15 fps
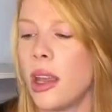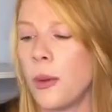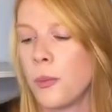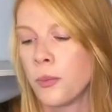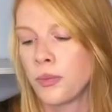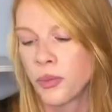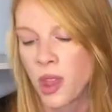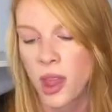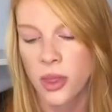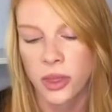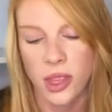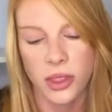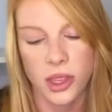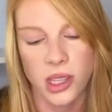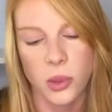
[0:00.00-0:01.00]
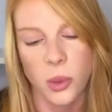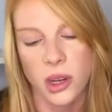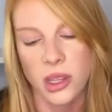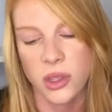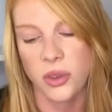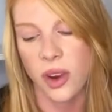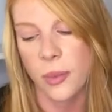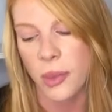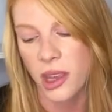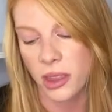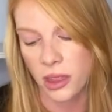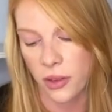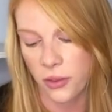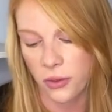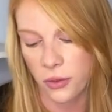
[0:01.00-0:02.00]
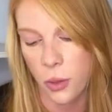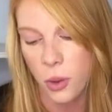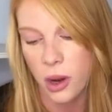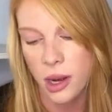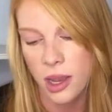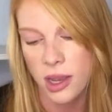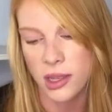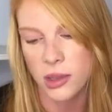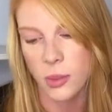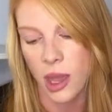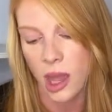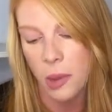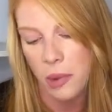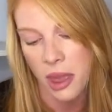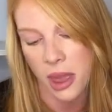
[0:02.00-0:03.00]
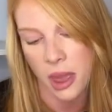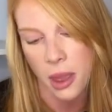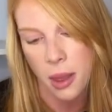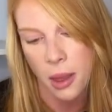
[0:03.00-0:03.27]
I think this one is from like the 40s, maybe.